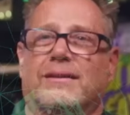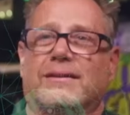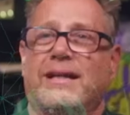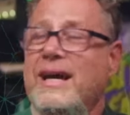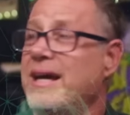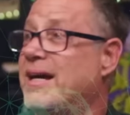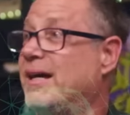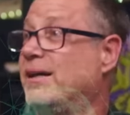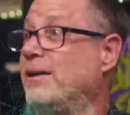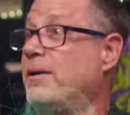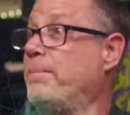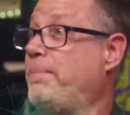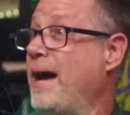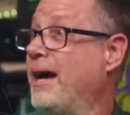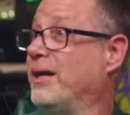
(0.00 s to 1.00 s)
Yeah, a
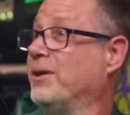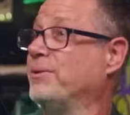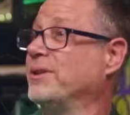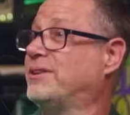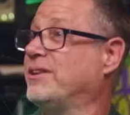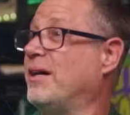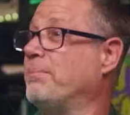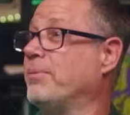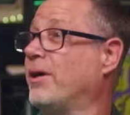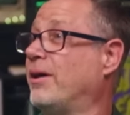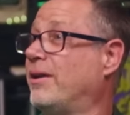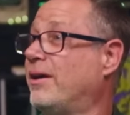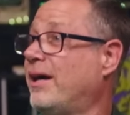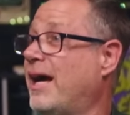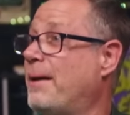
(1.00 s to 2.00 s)
banner. What's up,
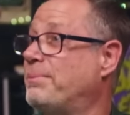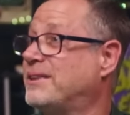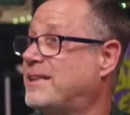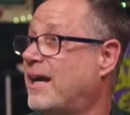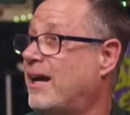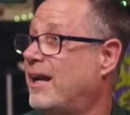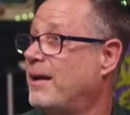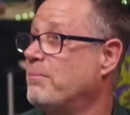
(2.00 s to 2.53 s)
brother? Good Happy morning. Saturday